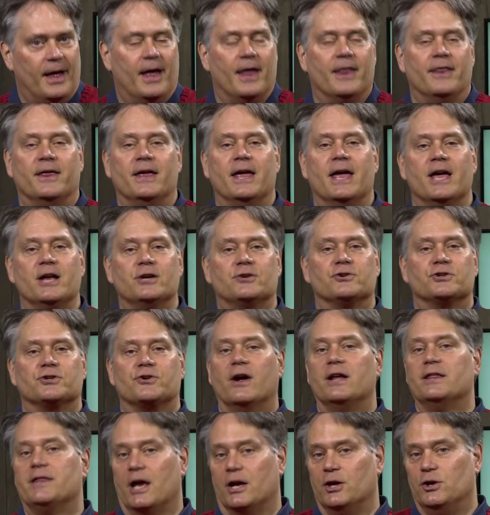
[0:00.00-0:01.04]
the interest
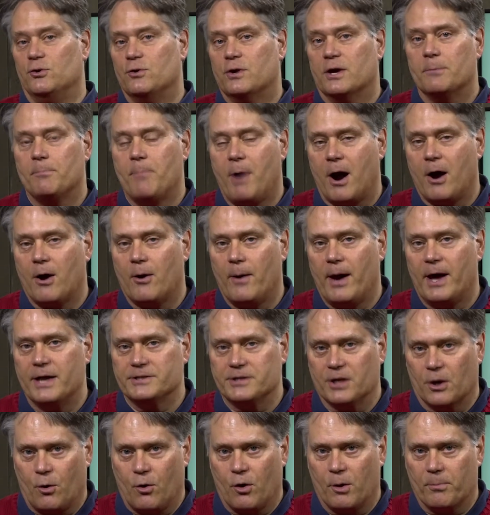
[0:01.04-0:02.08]
rate that you can borrow at as
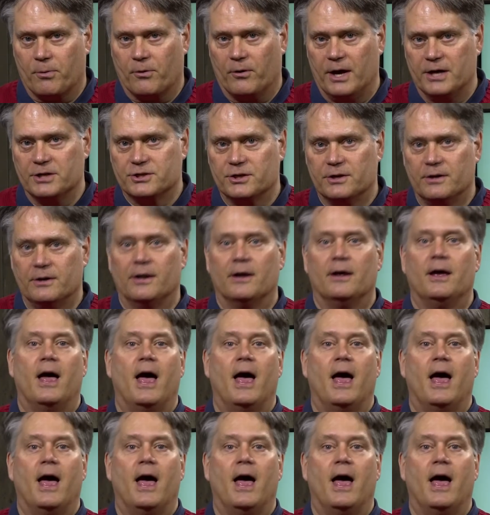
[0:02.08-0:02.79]
a corporation